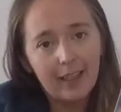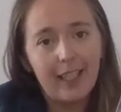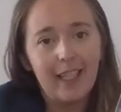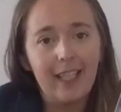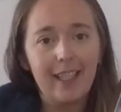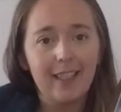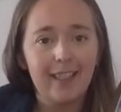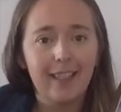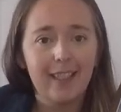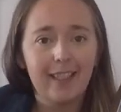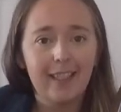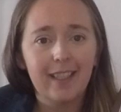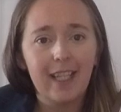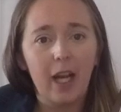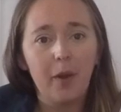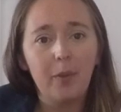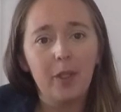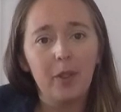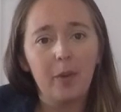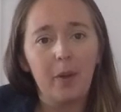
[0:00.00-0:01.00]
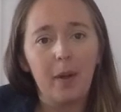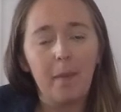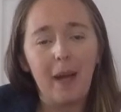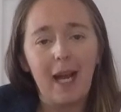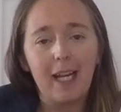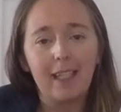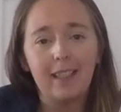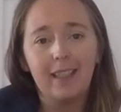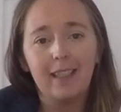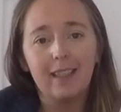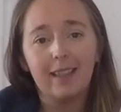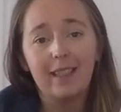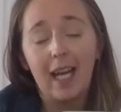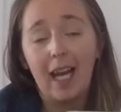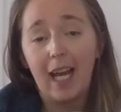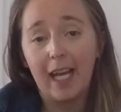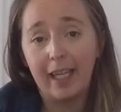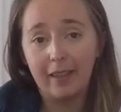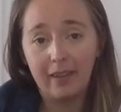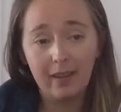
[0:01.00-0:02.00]
is this is how we do our magnet
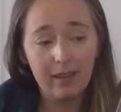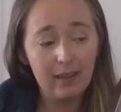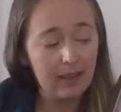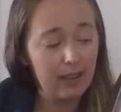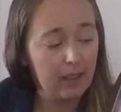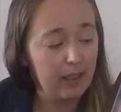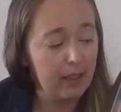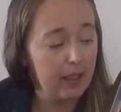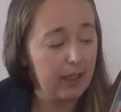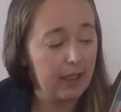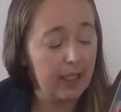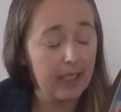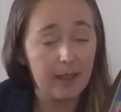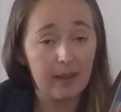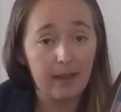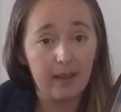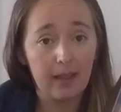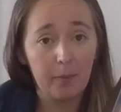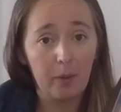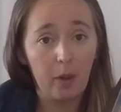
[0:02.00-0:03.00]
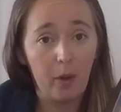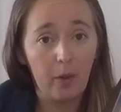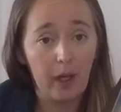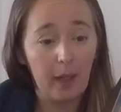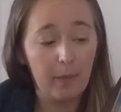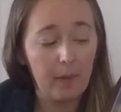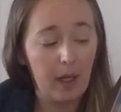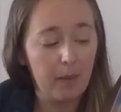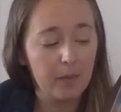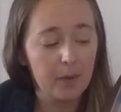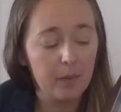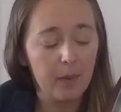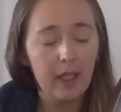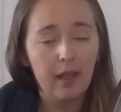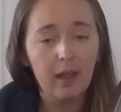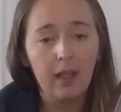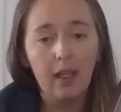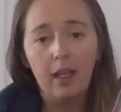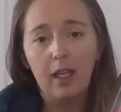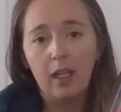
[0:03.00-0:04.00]
tiles that the program comes
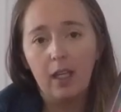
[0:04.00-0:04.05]
with,